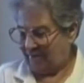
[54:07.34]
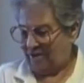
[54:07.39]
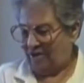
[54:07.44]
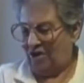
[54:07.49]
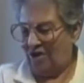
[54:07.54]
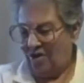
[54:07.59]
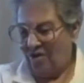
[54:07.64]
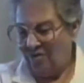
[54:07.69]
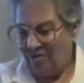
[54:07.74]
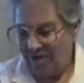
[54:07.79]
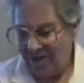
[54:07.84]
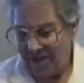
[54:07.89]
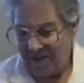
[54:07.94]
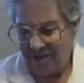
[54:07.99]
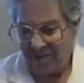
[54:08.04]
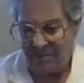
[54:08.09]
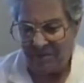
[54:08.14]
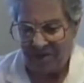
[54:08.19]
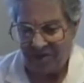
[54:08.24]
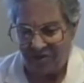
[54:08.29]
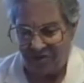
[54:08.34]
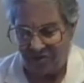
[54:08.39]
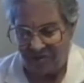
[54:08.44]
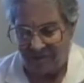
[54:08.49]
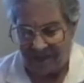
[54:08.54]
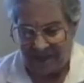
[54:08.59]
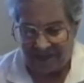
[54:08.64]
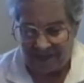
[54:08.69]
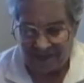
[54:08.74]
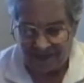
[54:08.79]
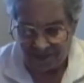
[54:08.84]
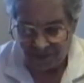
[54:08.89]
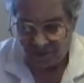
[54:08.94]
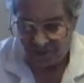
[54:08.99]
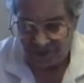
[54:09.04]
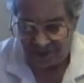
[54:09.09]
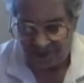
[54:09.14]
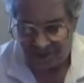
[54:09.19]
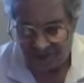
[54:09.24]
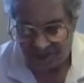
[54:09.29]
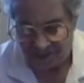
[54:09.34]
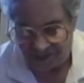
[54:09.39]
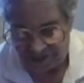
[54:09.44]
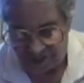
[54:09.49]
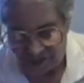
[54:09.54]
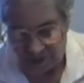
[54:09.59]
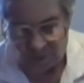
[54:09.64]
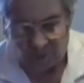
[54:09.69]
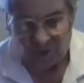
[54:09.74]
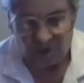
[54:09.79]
Y'all were getting a picture of my house when it's in its